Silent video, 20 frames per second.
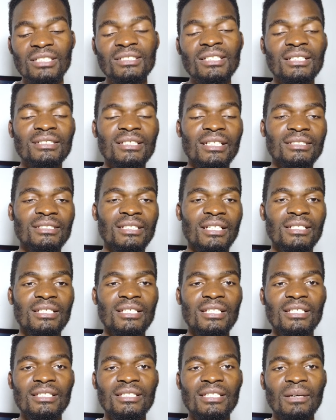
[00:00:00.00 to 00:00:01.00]
just as I said
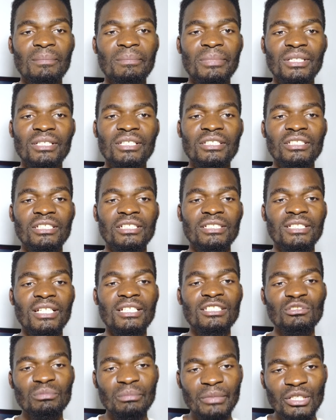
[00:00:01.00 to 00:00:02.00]
in the beginning,
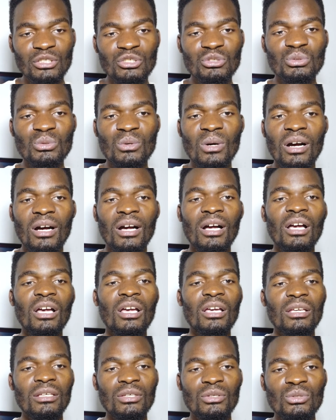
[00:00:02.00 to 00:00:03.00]
just make sure
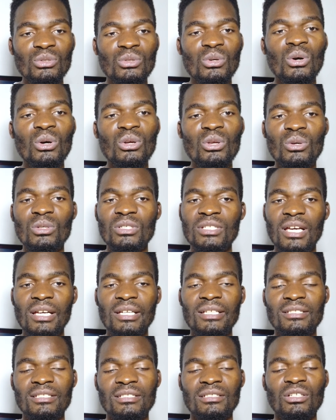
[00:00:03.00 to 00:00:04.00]
you know your
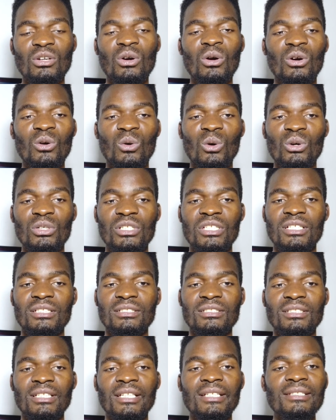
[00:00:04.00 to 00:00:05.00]
targeting
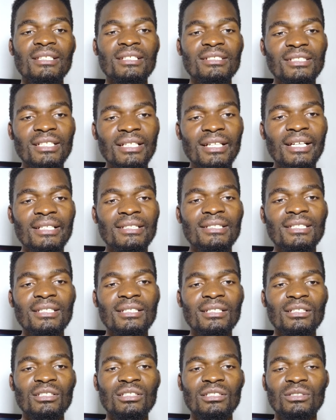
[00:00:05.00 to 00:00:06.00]
audience. And the second
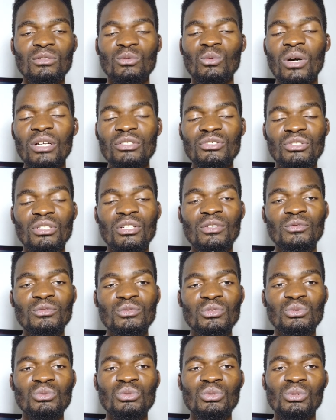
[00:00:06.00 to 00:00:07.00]
thing, what you have
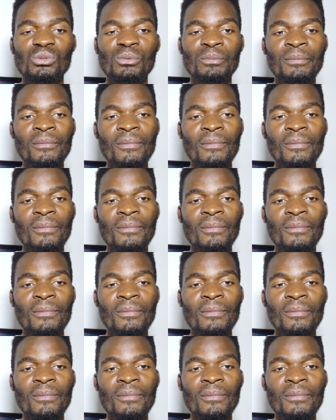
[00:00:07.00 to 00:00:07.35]
to do